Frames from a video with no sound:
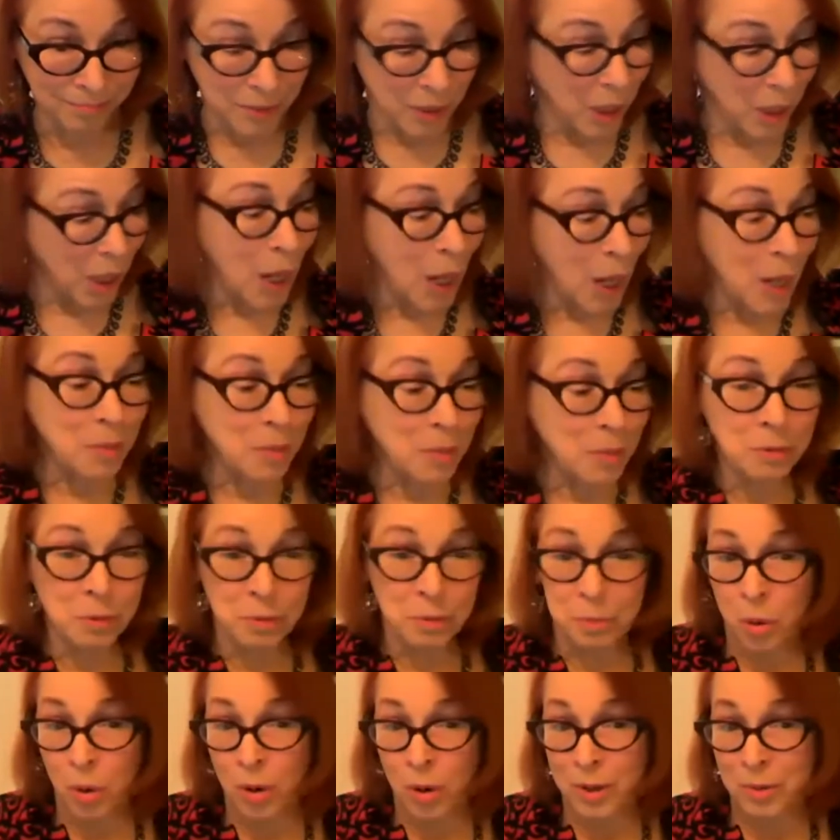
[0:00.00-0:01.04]
I would
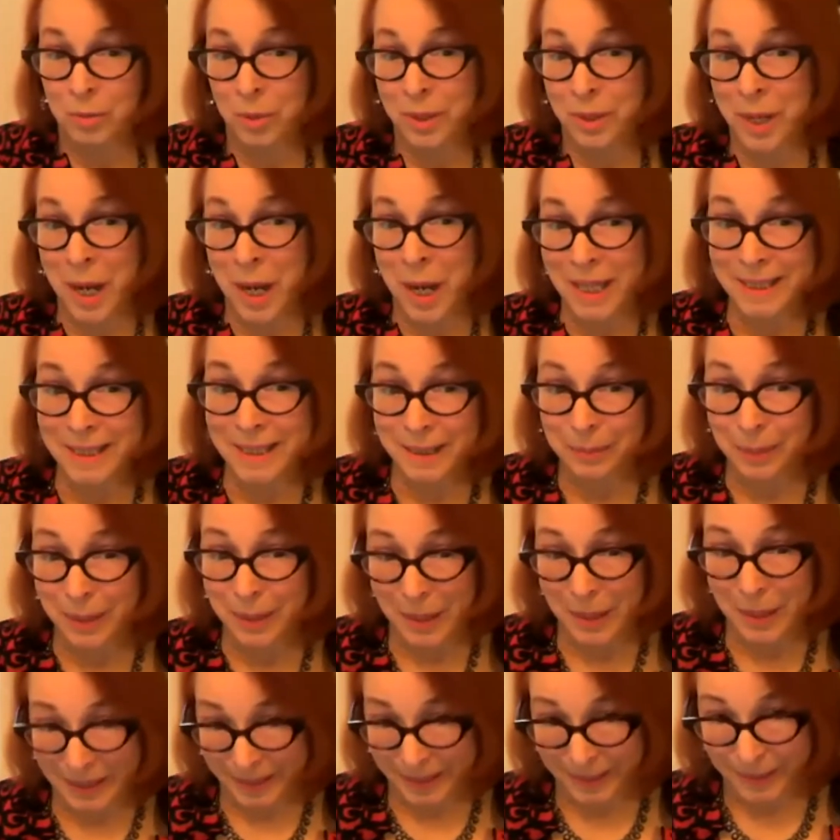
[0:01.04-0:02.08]
report what I did
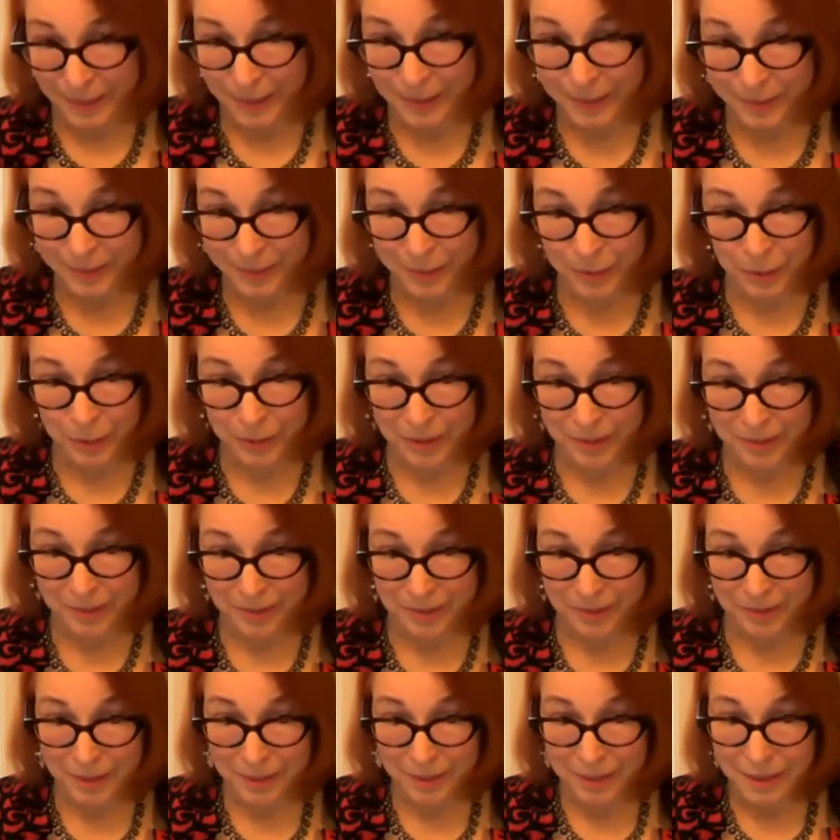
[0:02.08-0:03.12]
behind closed
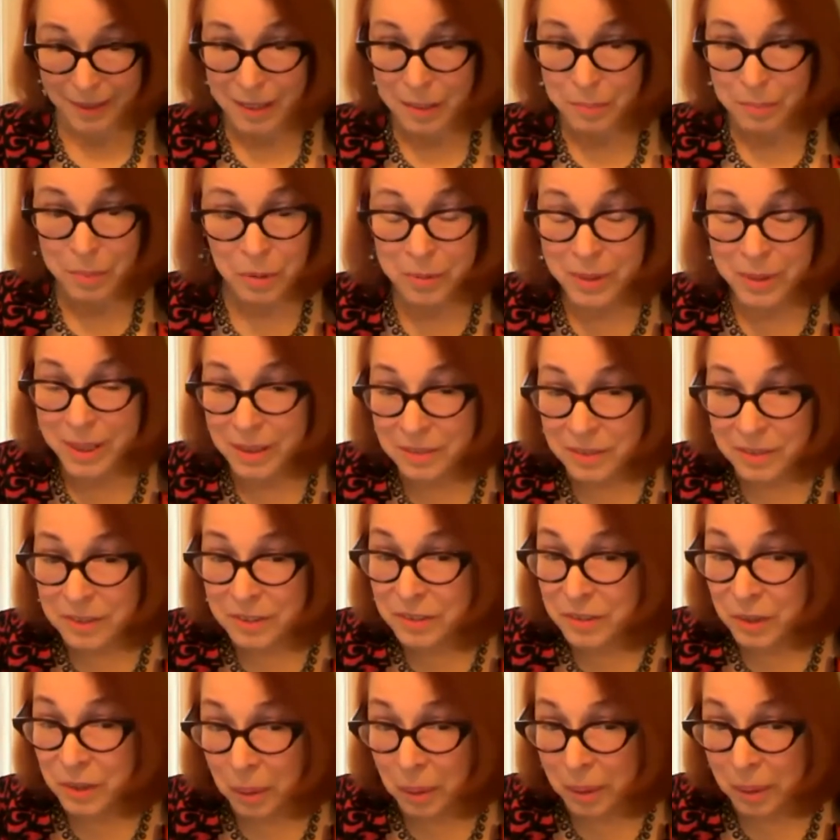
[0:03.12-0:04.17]
doors, but we never
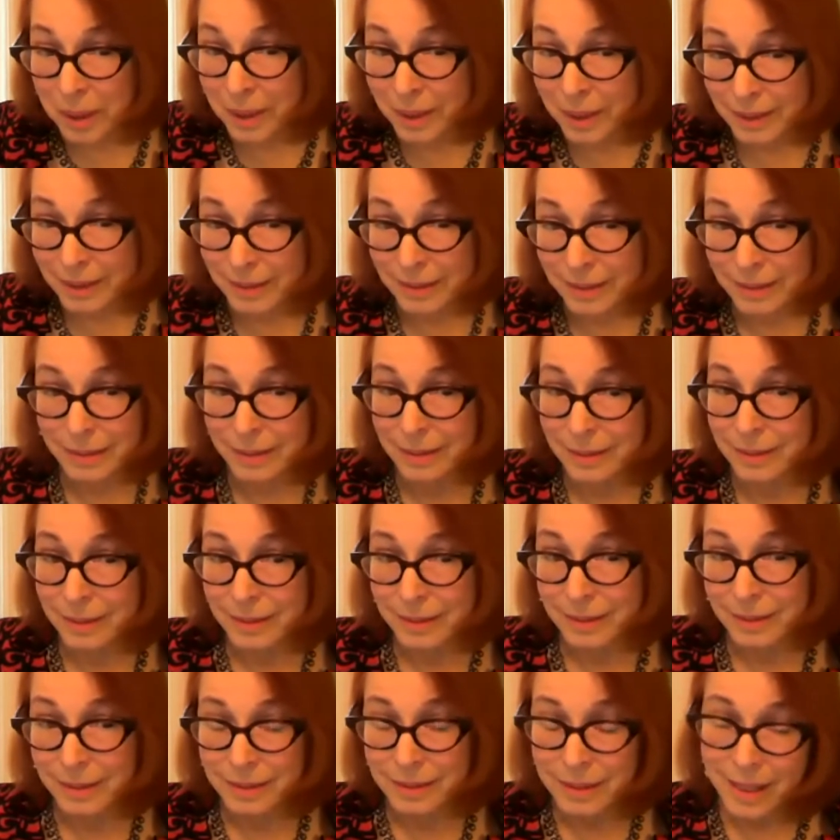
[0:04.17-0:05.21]
saw it.
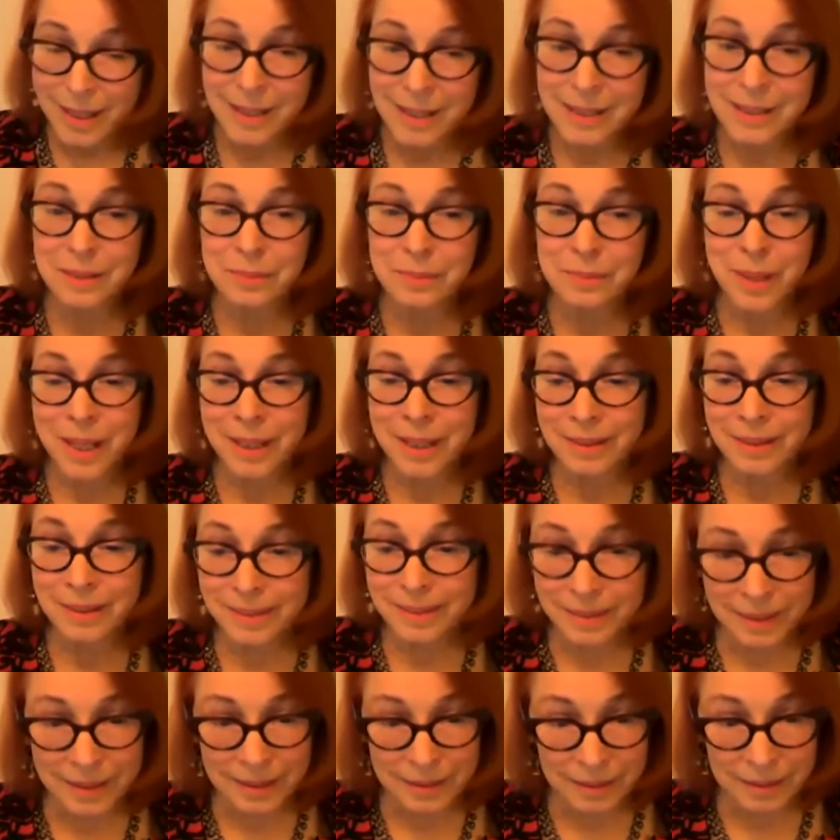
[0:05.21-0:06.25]
And in
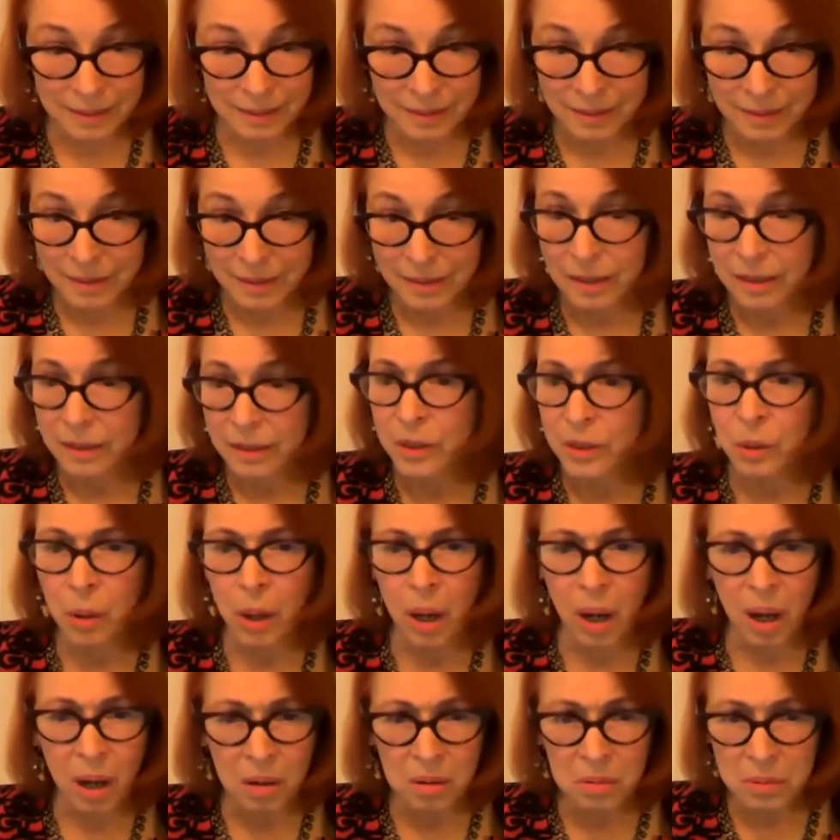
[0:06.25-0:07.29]
medicine, you
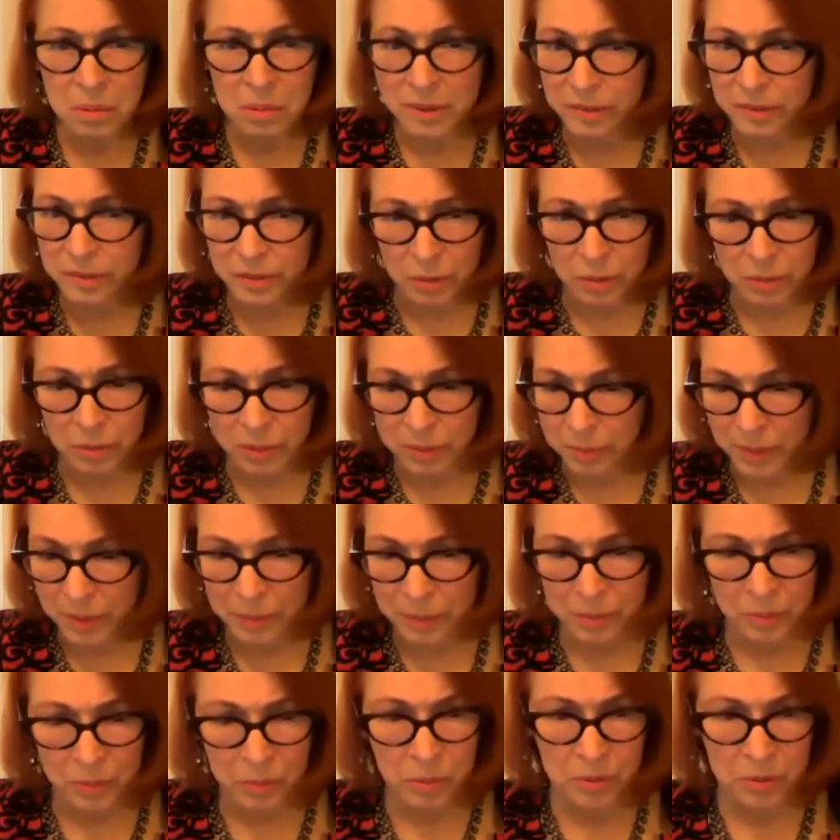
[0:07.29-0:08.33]
always saw what
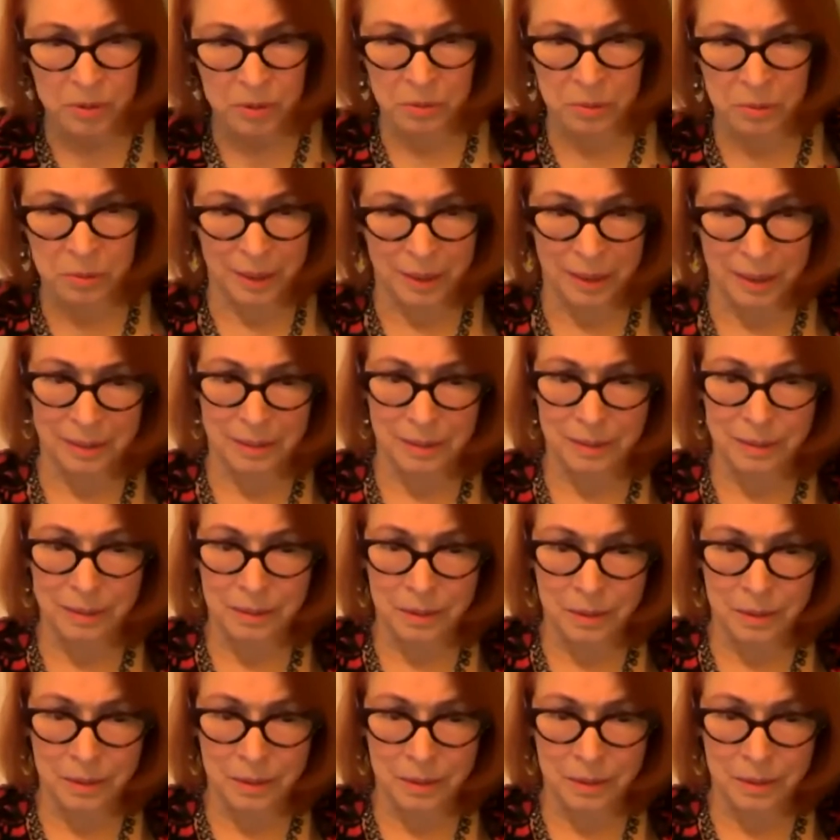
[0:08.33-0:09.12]
people were doing.